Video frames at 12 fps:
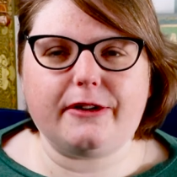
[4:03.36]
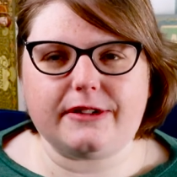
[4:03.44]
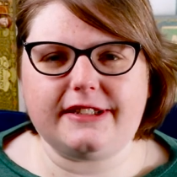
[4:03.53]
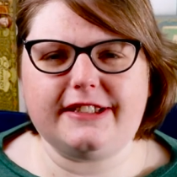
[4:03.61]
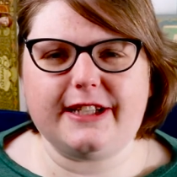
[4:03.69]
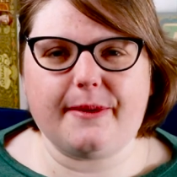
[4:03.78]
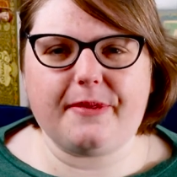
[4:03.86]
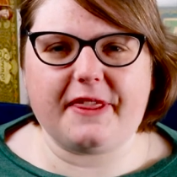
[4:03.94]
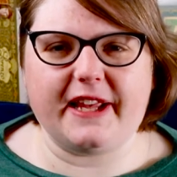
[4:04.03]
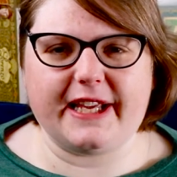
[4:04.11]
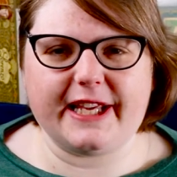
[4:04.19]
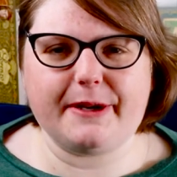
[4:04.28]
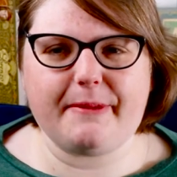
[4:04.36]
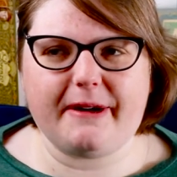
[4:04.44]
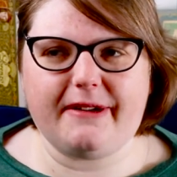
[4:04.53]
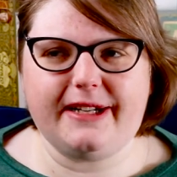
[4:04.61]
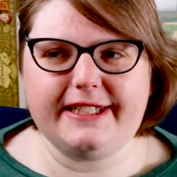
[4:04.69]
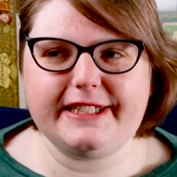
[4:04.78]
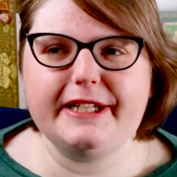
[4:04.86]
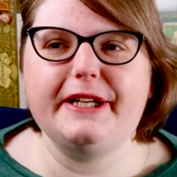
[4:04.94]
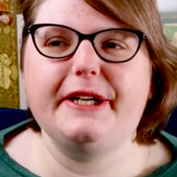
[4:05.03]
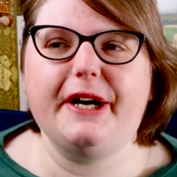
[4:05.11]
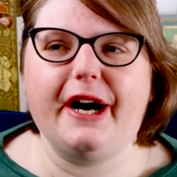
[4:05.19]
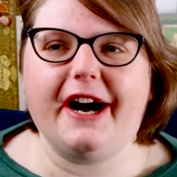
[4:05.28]
I couldn't stop thinking about it
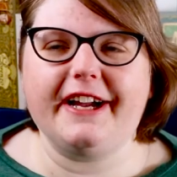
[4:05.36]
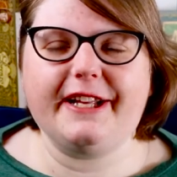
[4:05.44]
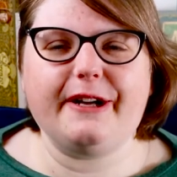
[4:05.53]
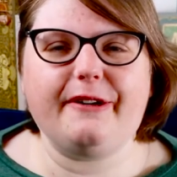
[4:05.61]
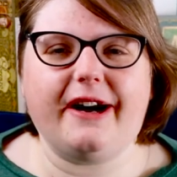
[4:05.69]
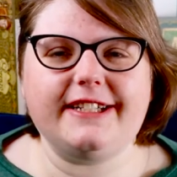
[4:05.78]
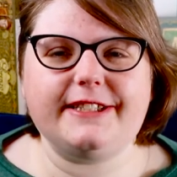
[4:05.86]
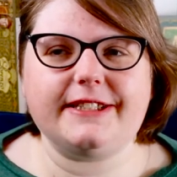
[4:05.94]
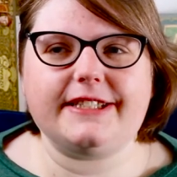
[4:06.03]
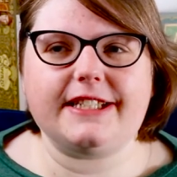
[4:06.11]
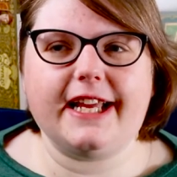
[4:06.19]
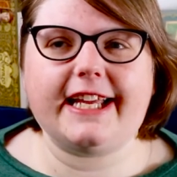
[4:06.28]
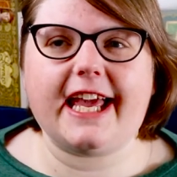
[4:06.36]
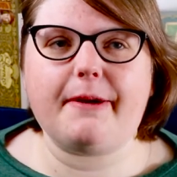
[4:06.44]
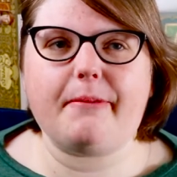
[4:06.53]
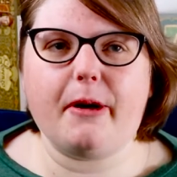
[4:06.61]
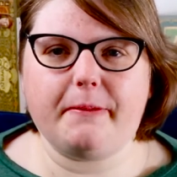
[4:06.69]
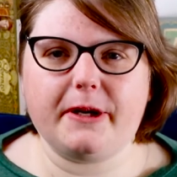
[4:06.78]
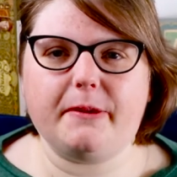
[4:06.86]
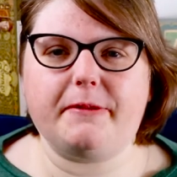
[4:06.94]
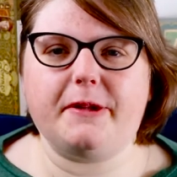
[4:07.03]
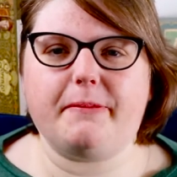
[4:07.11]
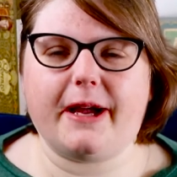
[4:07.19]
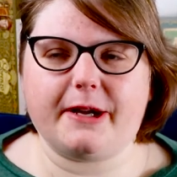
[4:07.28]
you know, I just, it kept popping up
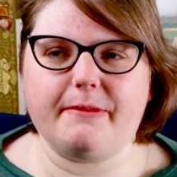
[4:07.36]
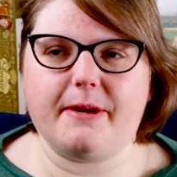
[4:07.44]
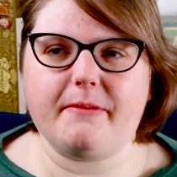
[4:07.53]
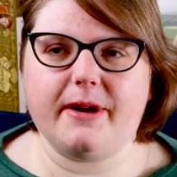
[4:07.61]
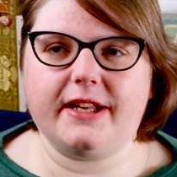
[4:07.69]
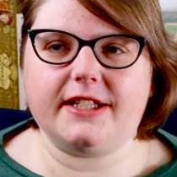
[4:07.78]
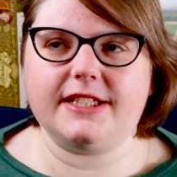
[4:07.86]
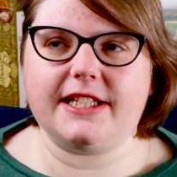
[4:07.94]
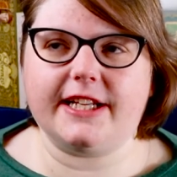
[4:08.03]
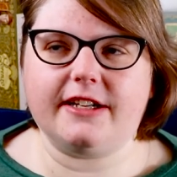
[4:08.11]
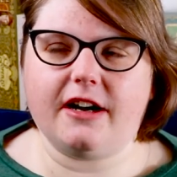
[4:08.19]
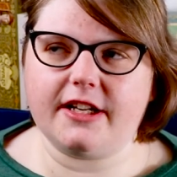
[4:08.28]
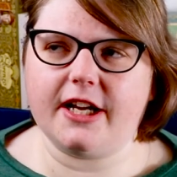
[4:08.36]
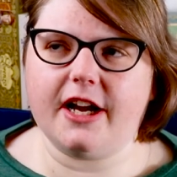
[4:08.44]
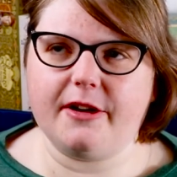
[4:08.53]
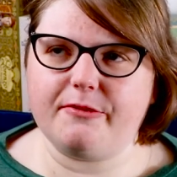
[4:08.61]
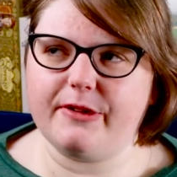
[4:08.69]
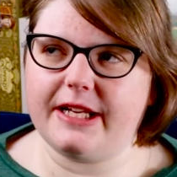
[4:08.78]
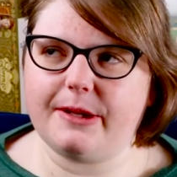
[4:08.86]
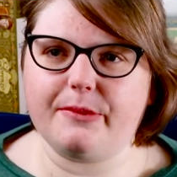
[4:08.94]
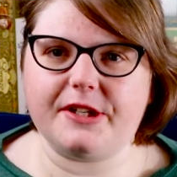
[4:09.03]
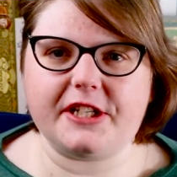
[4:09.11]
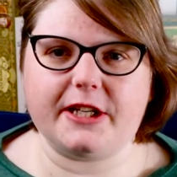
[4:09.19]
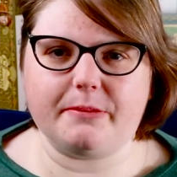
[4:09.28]
in the back of my mind. I was like, God, I, I really
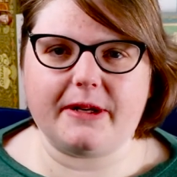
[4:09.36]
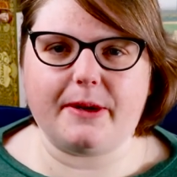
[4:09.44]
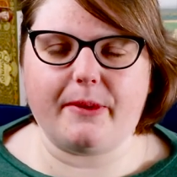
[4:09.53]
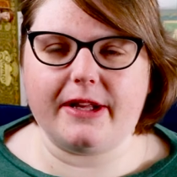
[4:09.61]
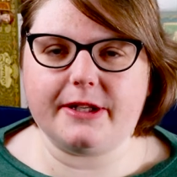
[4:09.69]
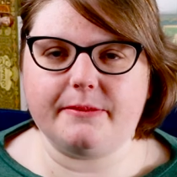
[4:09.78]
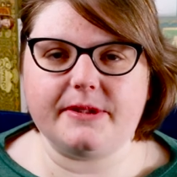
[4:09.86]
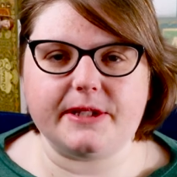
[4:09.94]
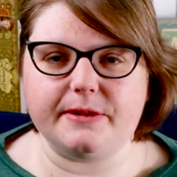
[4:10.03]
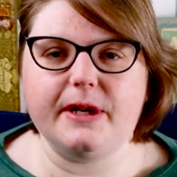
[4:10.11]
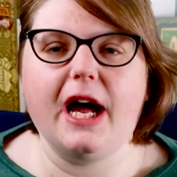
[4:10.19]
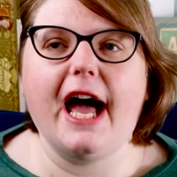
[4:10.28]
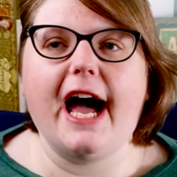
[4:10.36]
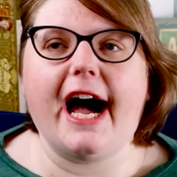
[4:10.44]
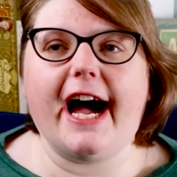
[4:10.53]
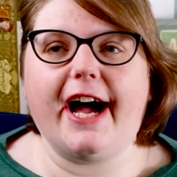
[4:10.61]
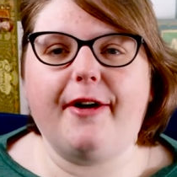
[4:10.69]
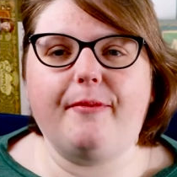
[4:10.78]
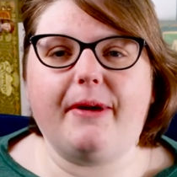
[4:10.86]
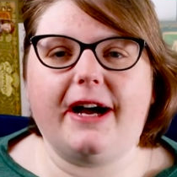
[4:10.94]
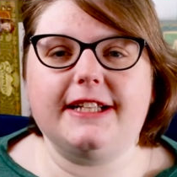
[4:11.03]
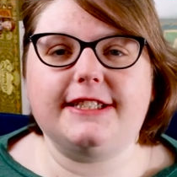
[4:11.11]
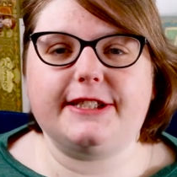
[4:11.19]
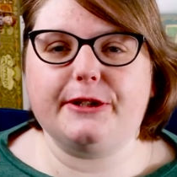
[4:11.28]
wish I could play Welcome to. Um,
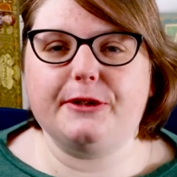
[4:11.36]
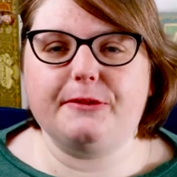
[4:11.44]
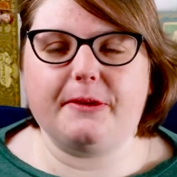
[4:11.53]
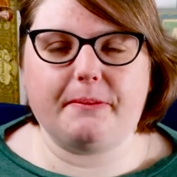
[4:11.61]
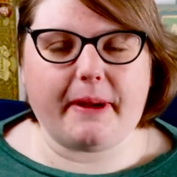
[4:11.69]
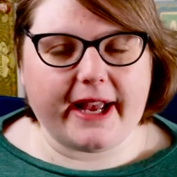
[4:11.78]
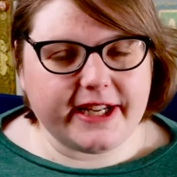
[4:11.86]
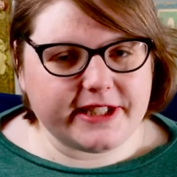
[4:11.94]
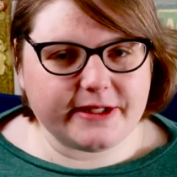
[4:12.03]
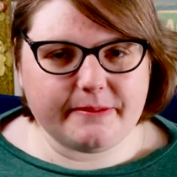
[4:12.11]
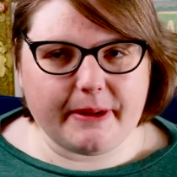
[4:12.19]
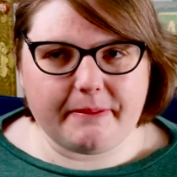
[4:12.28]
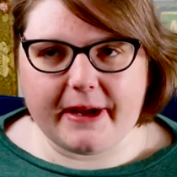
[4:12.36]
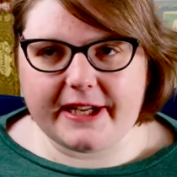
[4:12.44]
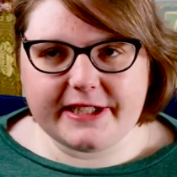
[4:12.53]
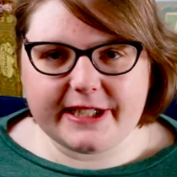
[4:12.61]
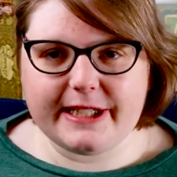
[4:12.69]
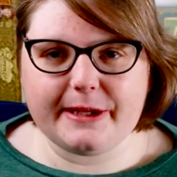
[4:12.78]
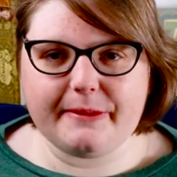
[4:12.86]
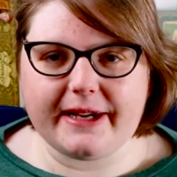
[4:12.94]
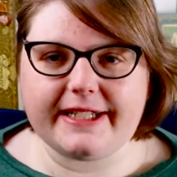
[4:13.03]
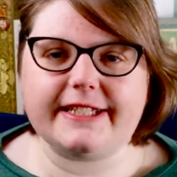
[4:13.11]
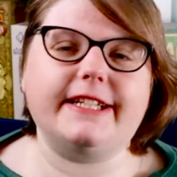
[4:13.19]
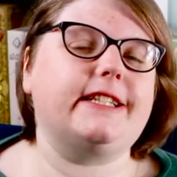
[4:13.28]
and so patient, patiently
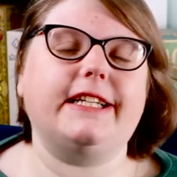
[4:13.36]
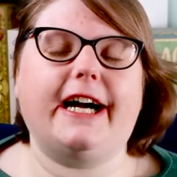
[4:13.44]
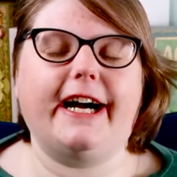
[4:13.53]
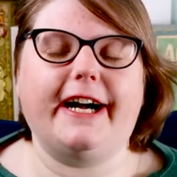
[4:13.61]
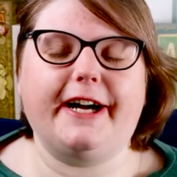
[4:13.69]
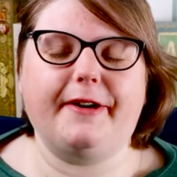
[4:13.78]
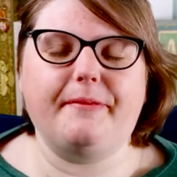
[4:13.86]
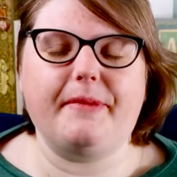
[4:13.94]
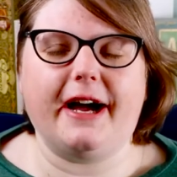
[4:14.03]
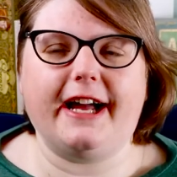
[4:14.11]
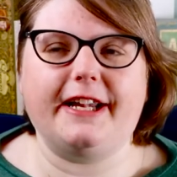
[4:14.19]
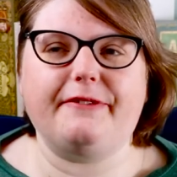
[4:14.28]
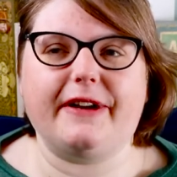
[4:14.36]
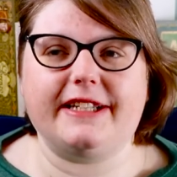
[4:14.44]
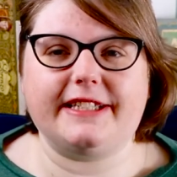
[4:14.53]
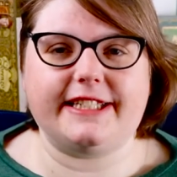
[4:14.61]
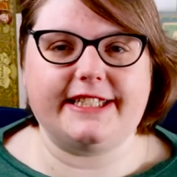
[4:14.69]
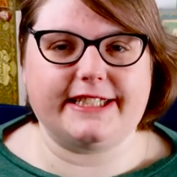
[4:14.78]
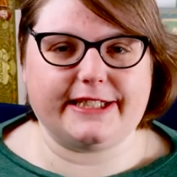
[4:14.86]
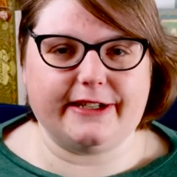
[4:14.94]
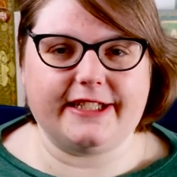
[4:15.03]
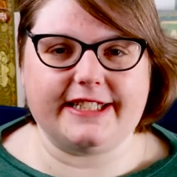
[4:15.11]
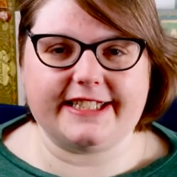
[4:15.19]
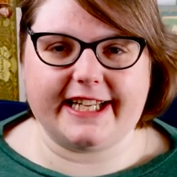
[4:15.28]
waited um, and eventually
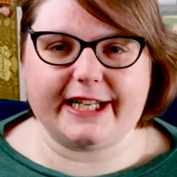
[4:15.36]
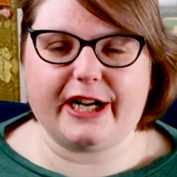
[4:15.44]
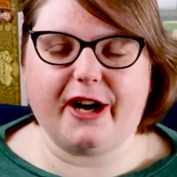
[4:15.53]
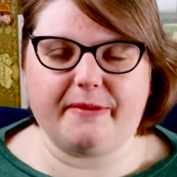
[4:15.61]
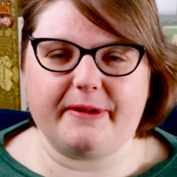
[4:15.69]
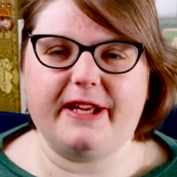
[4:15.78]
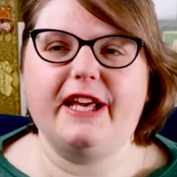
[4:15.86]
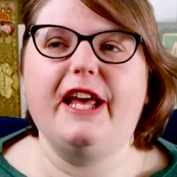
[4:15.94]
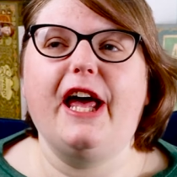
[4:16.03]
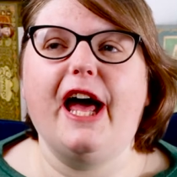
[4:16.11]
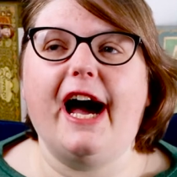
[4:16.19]
decided to get a copy.